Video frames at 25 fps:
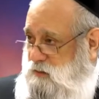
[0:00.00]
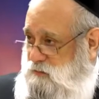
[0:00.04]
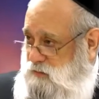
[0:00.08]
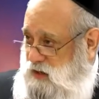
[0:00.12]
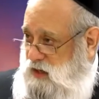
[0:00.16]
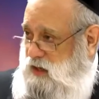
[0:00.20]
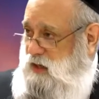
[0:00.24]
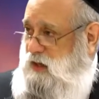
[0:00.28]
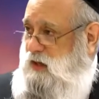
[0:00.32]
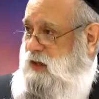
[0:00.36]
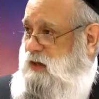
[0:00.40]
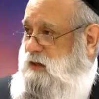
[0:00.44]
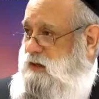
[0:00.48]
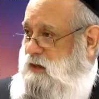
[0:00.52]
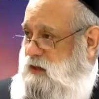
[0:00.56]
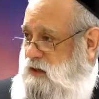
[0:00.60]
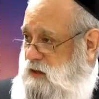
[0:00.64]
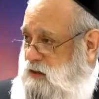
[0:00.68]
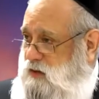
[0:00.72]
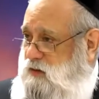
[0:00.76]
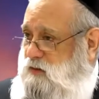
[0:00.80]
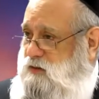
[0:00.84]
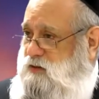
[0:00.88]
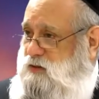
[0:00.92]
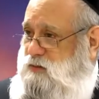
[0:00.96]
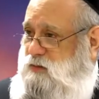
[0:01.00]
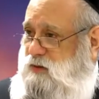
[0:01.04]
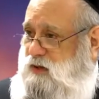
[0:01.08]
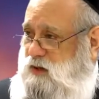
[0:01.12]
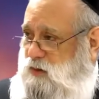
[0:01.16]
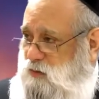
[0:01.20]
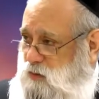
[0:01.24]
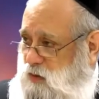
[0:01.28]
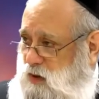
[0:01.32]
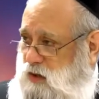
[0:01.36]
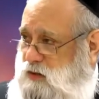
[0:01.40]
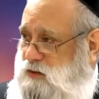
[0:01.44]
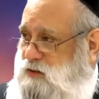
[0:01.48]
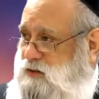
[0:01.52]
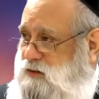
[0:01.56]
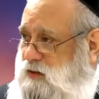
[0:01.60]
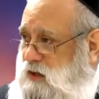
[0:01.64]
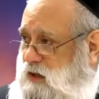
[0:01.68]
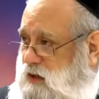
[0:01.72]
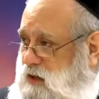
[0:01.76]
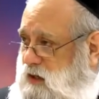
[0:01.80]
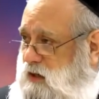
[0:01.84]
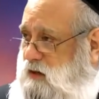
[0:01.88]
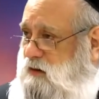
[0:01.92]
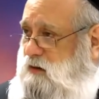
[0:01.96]
A man hears what he wants
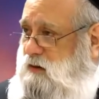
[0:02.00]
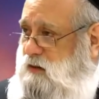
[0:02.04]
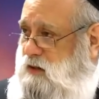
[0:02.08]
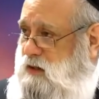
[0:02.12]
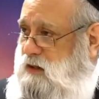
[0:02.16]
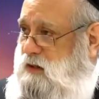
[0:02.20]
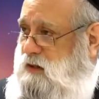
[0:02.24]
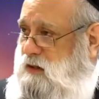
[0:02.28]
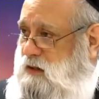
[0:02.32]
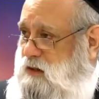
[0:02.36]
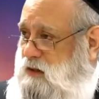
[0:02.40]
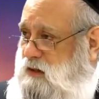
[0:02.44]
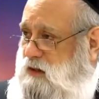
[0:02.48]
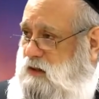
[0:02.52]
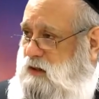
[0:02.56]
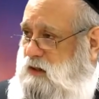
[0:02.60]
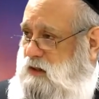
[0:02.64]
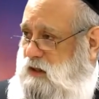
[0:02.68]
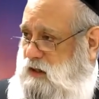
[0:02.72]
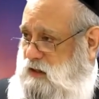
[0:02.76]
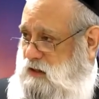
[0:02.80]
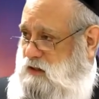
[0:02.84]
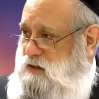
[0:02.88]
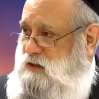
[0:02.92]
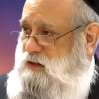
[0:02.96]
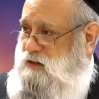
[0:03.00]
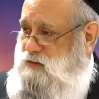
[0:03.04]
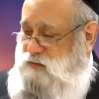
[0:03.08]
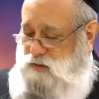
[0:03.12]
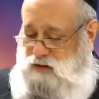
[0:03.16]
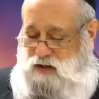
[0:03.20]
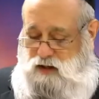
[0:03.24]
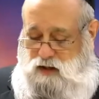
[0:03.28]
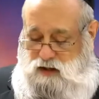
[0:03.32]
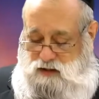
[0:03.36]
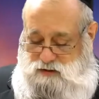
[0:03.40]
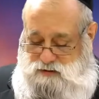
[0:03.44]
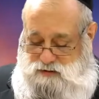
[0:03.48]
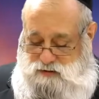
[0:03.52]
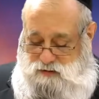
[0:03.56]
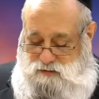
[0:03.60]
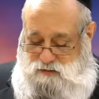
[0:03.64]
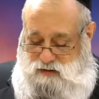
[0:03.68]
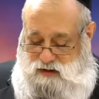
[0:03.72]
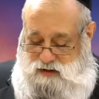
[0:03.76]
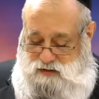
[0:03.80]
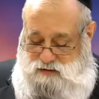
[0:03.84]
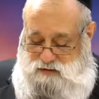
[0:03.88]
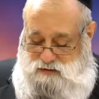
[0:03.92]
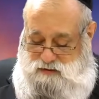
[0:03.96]
to hear, and he disregards the
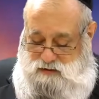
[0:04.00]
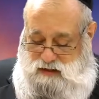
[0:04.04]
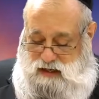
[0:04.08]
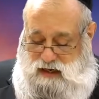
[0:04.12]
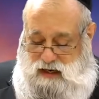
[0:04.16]
rest.